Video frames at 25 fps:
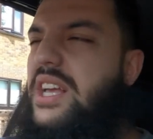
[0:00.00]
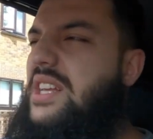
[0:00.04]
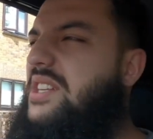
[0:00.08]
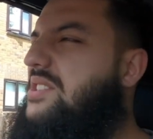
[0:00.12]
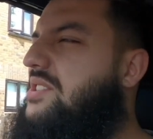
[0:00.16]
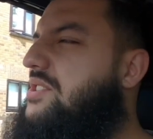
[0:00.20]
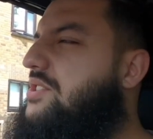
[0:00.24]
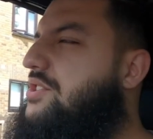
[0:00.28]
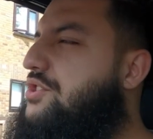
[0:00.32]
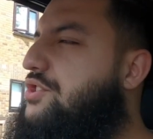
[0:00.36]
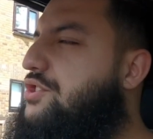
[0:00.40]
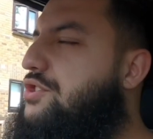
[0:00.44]

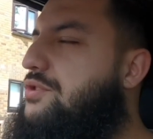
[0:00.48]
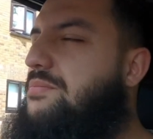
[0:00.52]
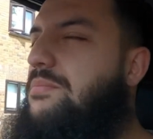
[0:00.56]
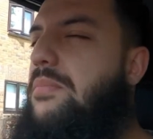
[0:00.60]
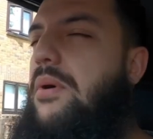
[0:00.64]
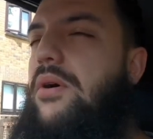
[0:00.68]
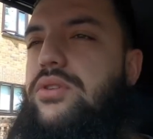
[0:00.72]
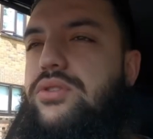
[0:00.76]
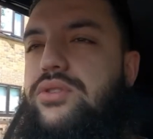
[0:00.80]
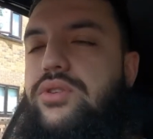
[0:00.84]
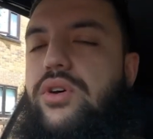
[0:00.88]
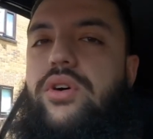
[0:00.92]
is
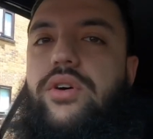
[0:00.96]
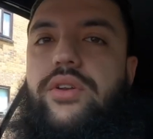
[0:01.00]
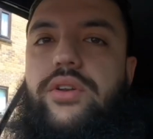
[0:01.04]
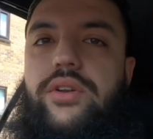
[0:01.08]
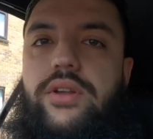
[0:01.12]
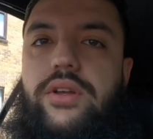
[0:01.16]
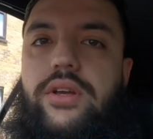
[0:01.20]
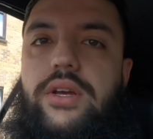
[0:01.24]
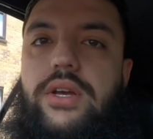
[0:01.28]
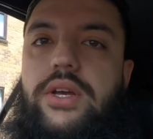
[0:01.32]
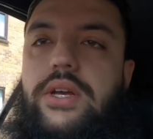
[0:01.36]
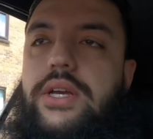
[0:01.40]
spot
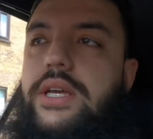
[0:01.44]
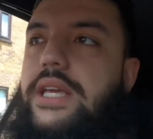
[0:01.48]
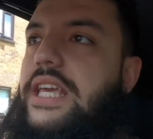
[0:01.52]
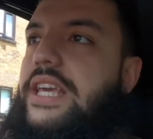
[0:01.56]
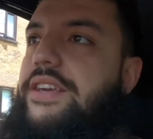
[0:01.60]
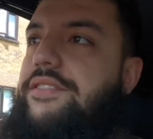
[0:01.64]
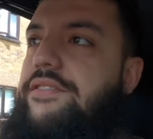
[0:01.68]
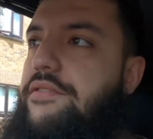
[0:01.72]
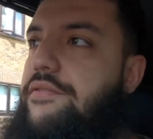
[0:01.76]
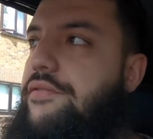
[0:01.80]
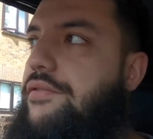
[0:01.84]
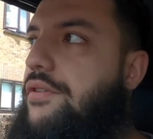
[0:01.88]
on,
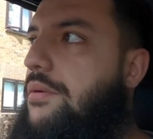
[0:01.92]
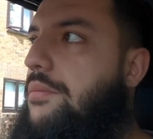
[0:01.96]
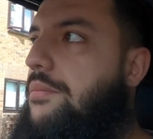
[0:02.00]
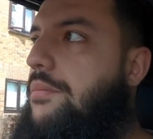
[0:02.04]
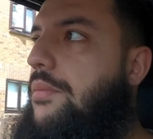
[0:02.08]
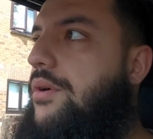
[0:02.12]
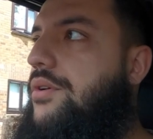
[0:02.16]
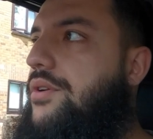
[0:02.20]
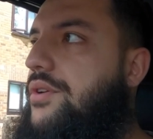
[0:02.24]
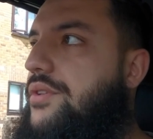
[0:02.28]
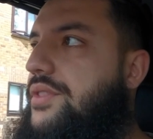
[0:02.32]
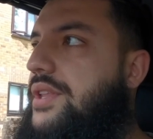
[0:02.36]
even for
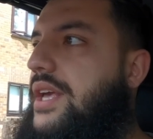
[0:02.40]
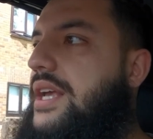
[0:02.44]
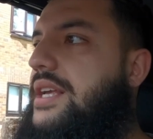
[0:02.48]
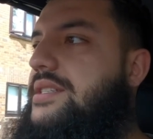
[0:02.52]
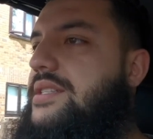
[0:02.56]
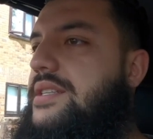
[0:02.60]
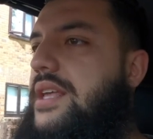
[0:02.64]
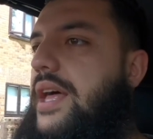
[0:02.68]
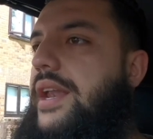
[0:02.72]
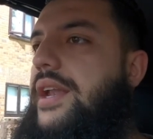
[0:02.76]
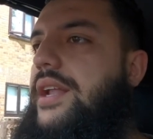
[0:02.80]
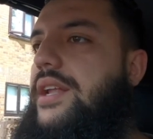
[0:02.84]
modern
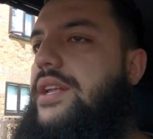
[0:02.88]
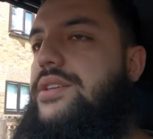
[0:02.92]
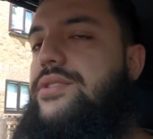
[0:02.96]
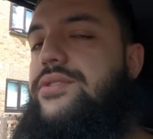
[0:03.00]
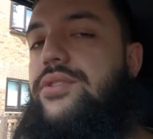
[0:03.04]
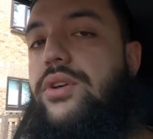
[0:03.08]
day standard.